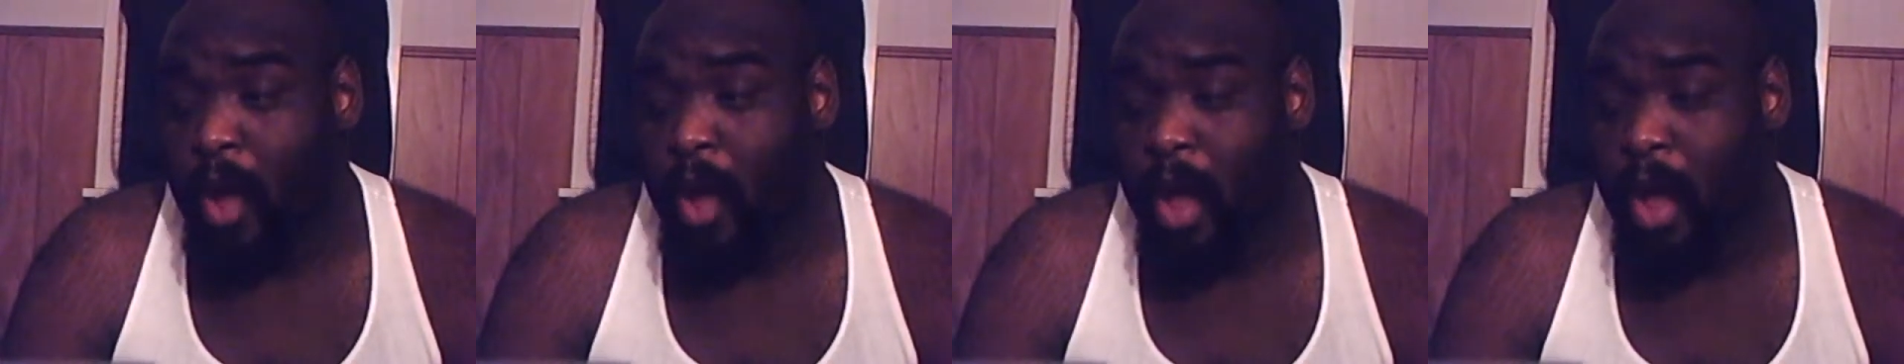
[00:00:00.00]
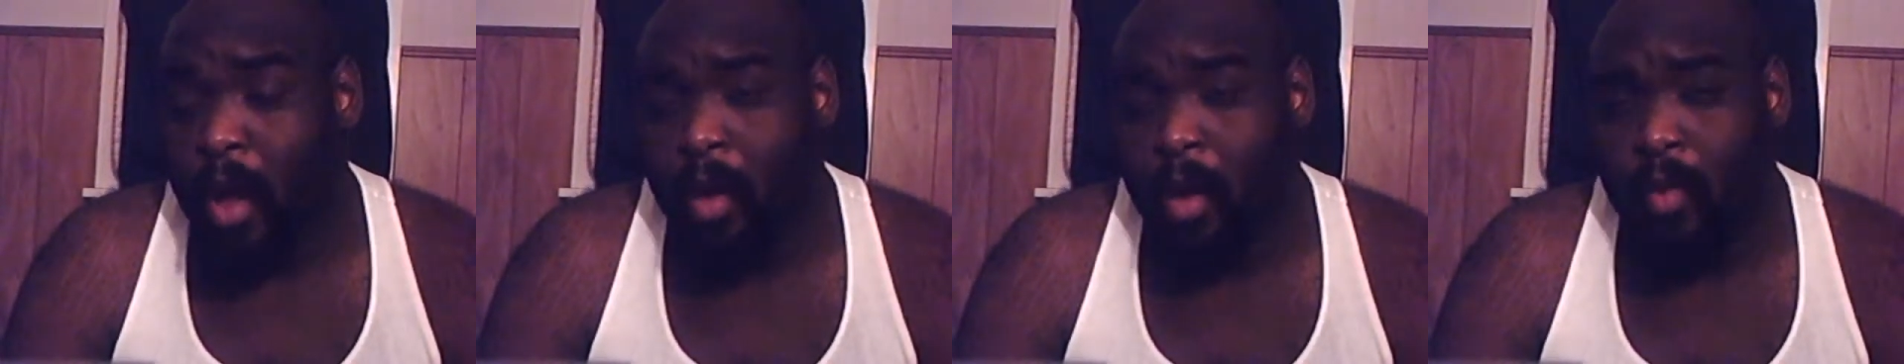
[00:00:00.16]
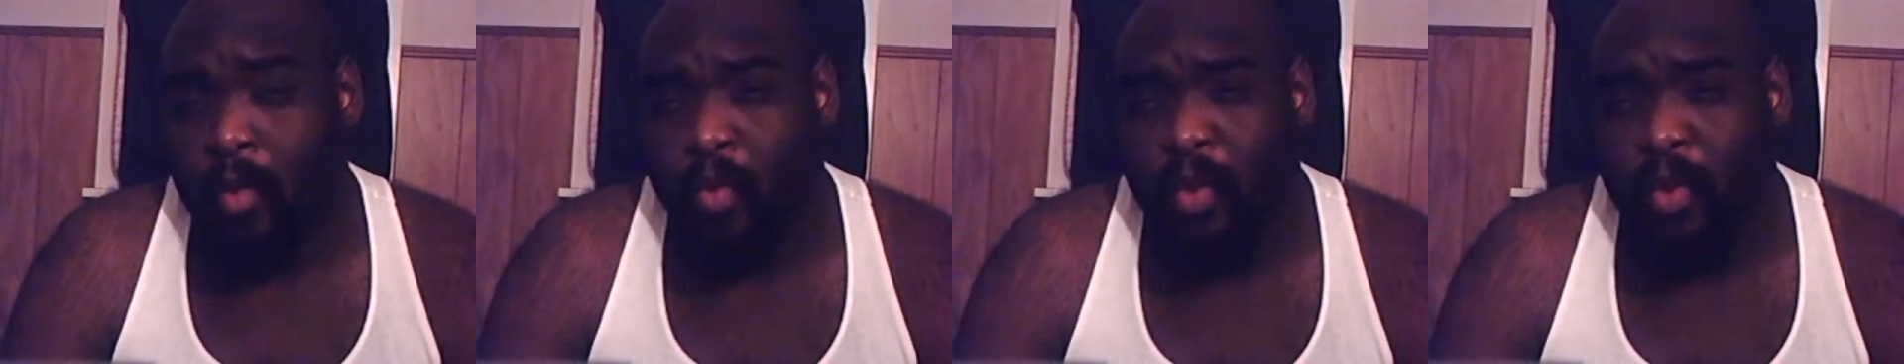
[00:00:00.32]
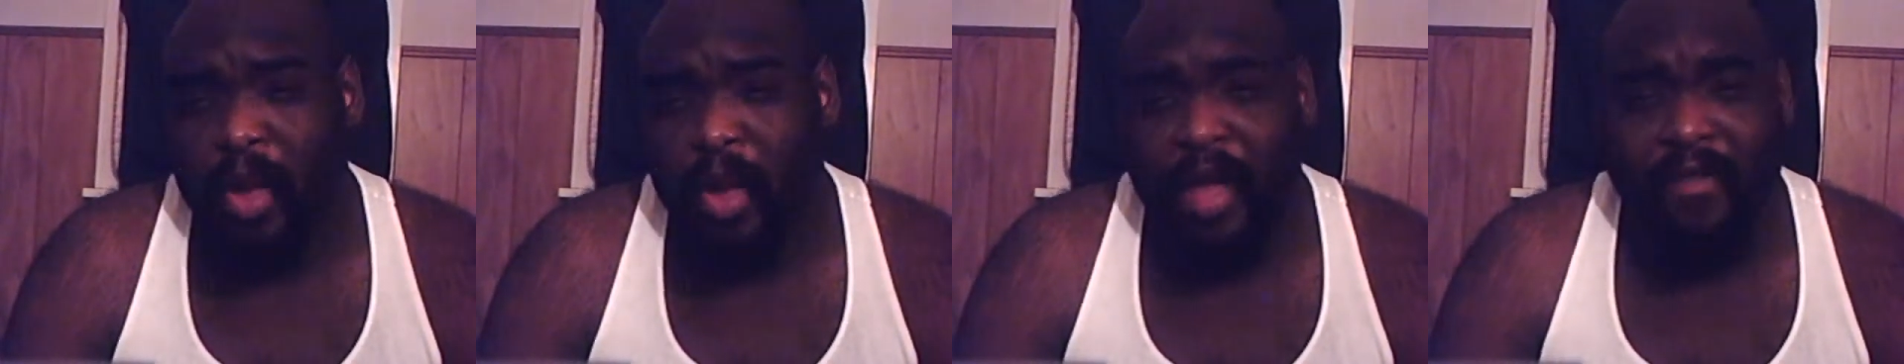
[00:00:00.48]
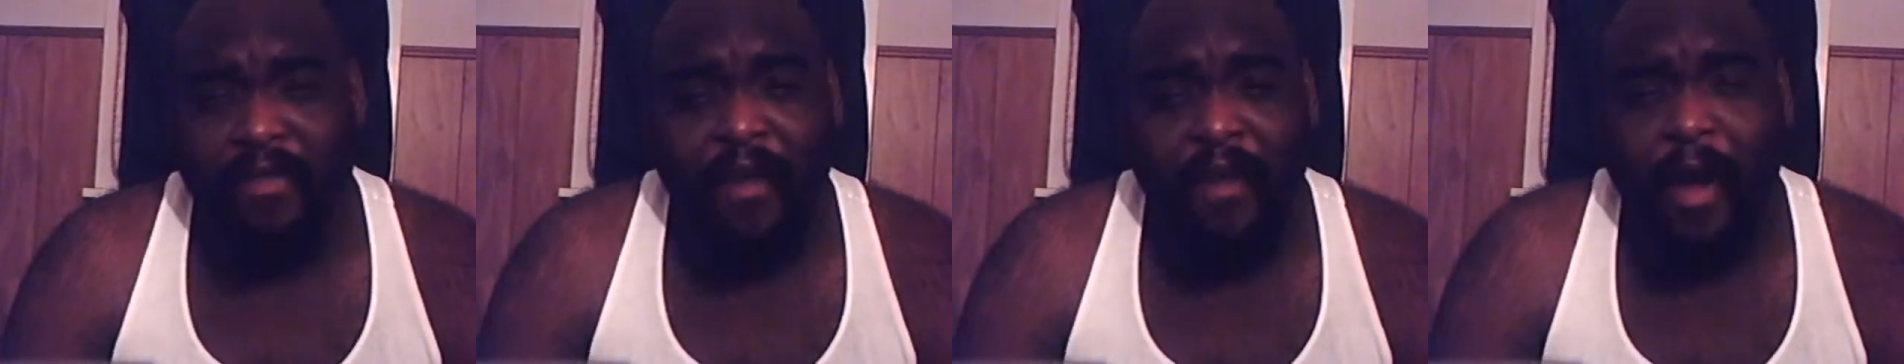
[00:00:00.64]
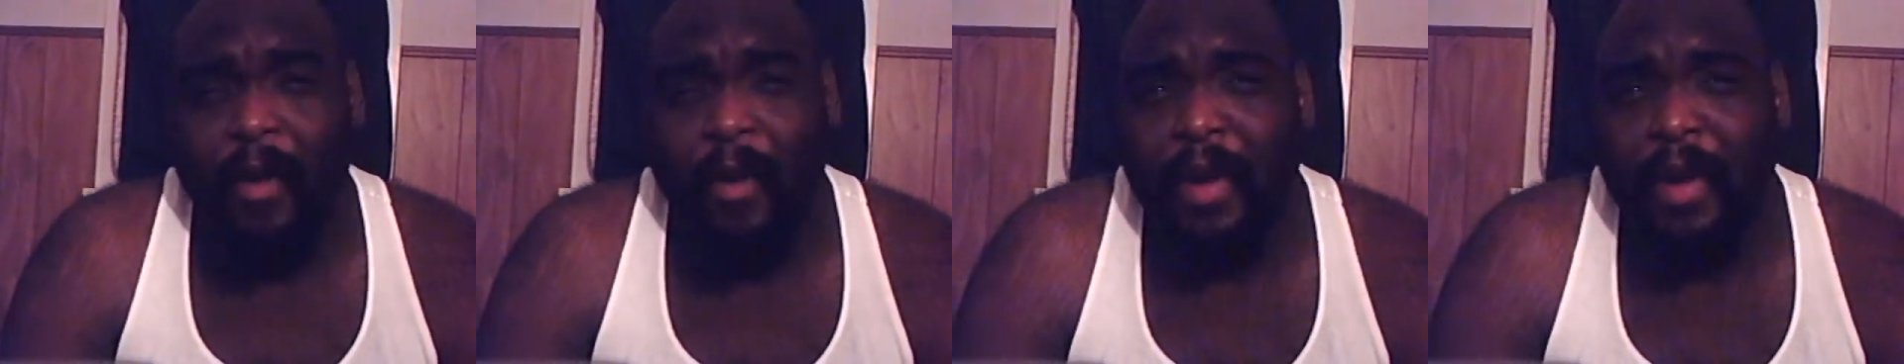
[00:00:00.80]
Well,
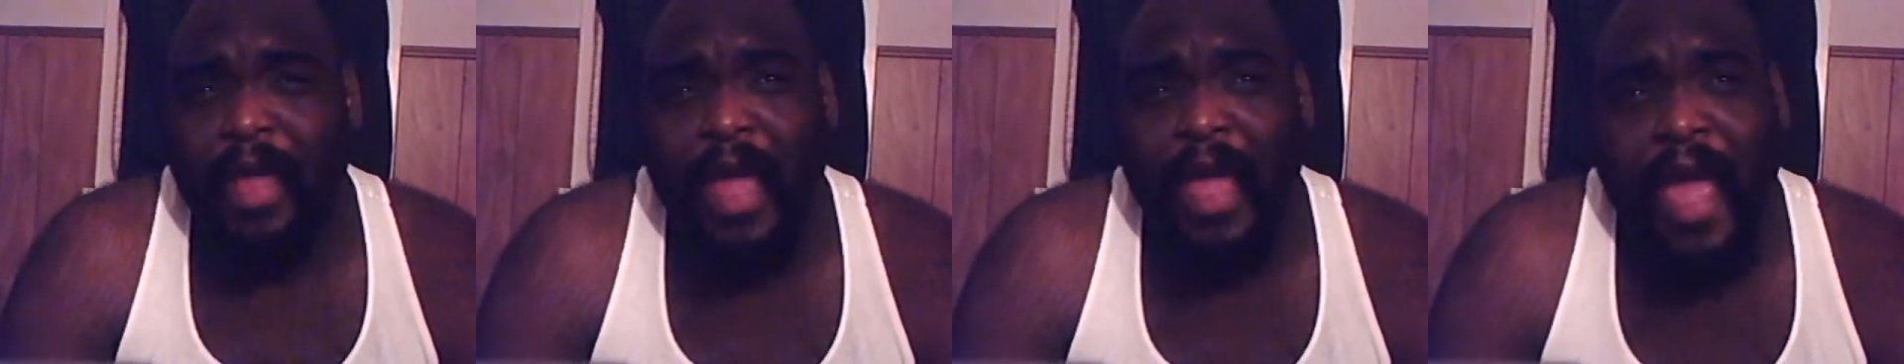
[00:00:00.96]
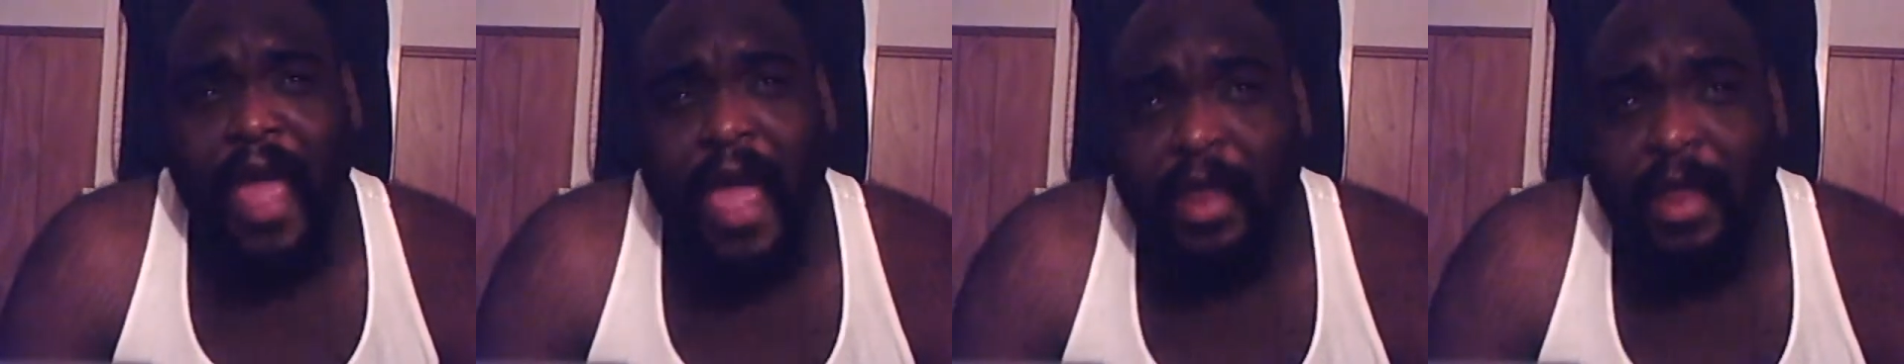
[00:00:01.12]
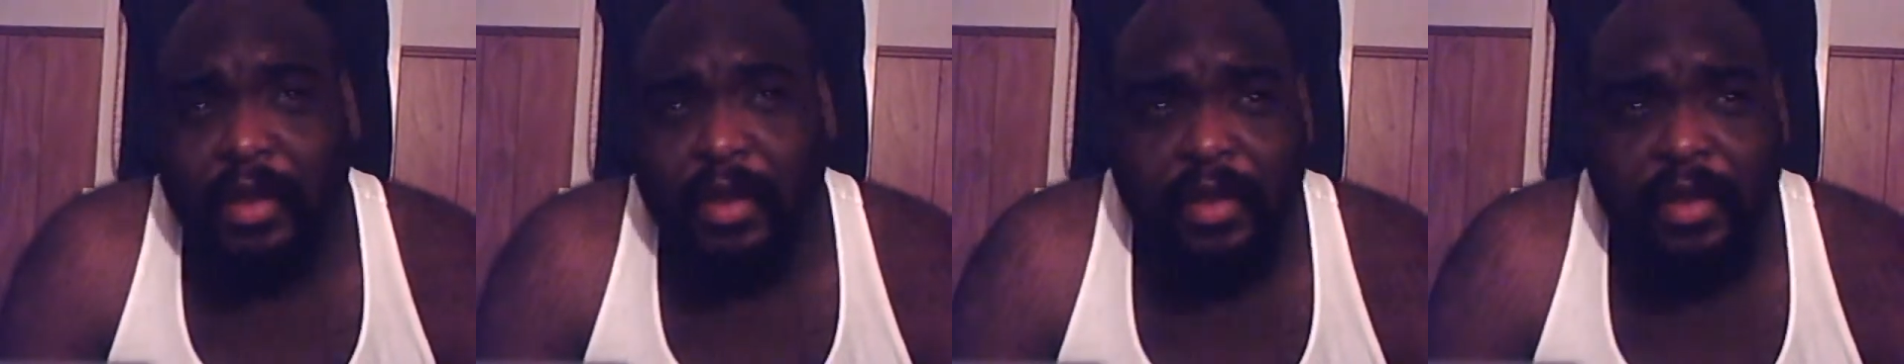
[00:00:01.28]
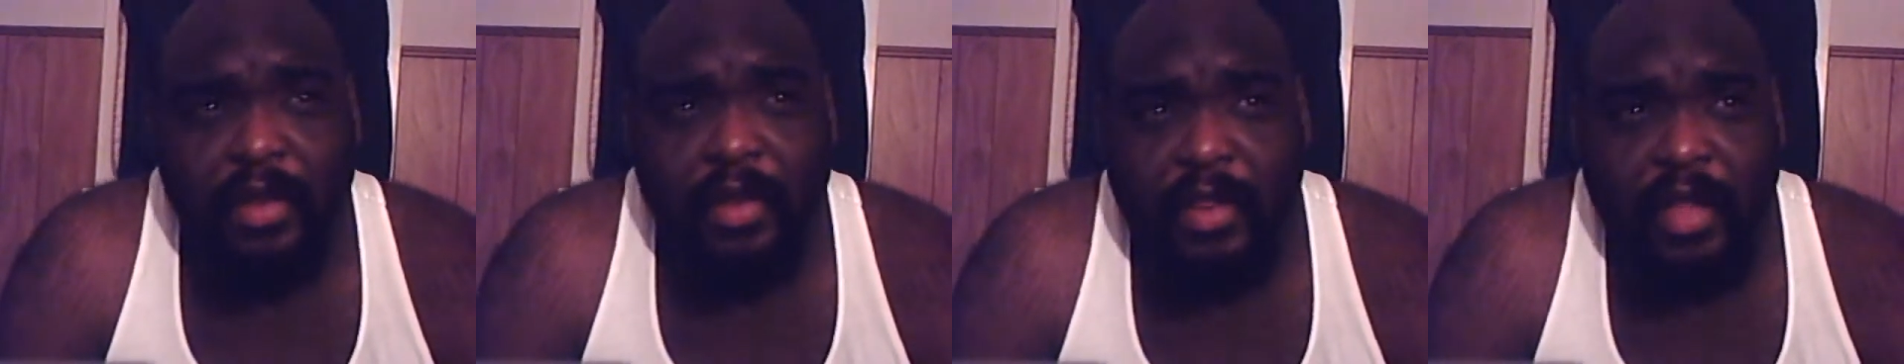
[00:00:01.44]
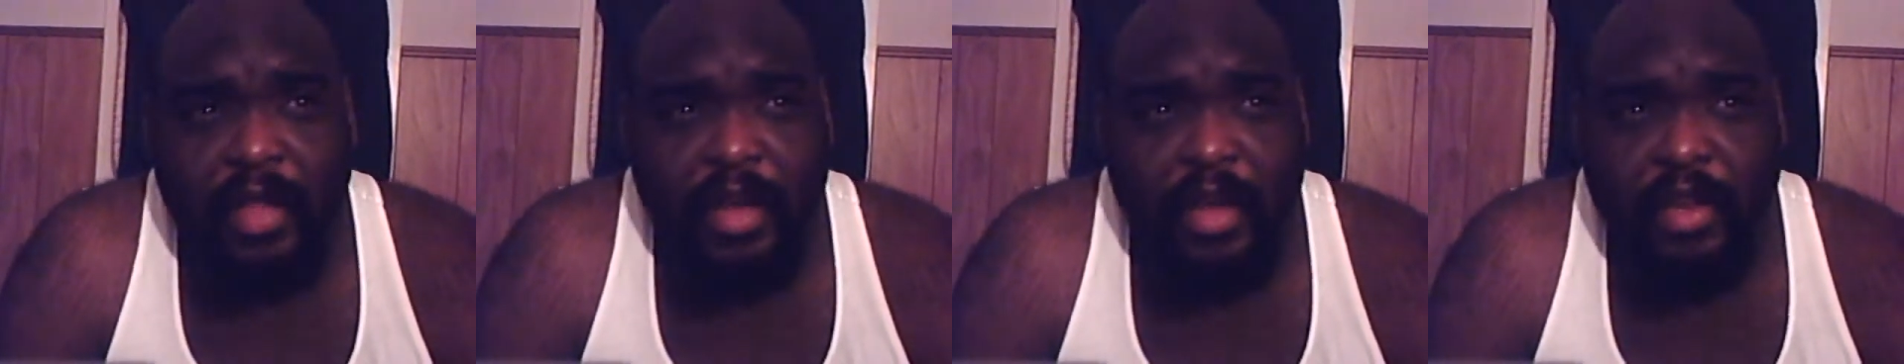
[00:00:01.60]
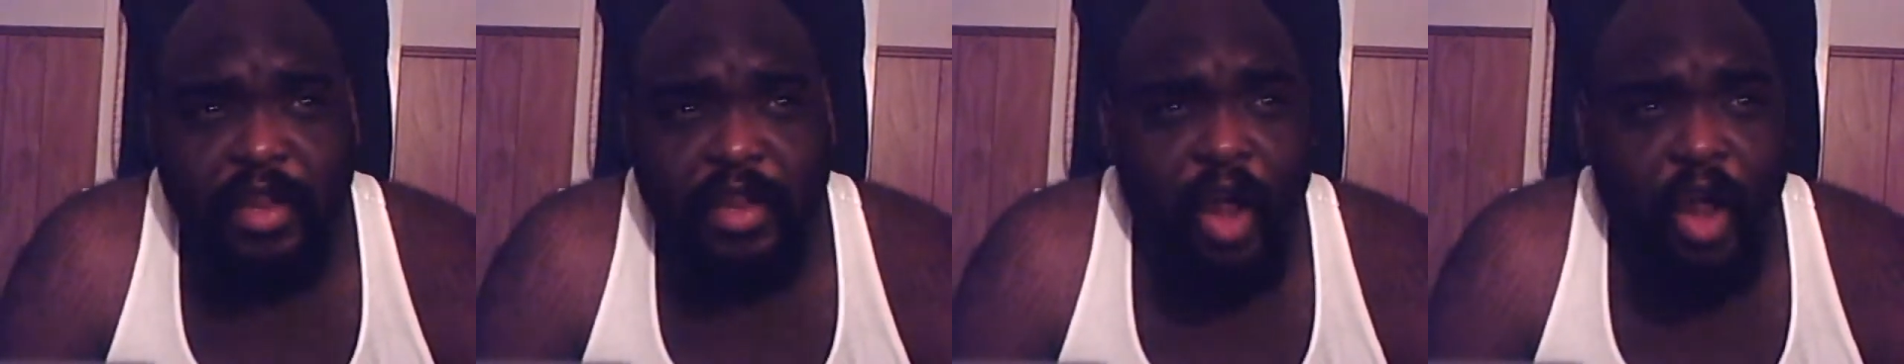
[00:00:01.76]
we've already had this
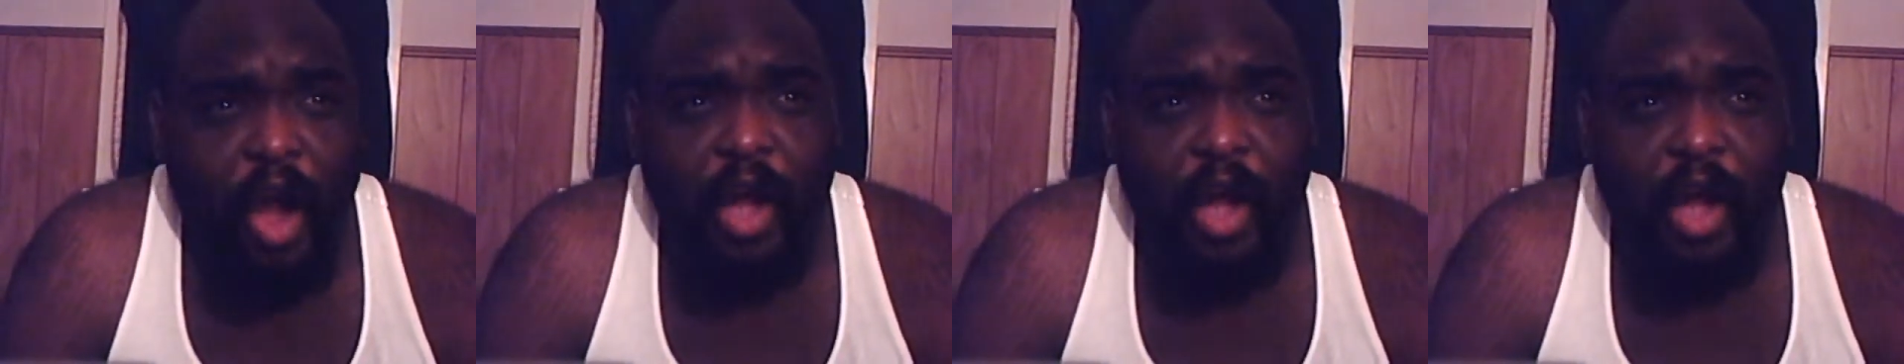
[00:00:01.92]
discussion,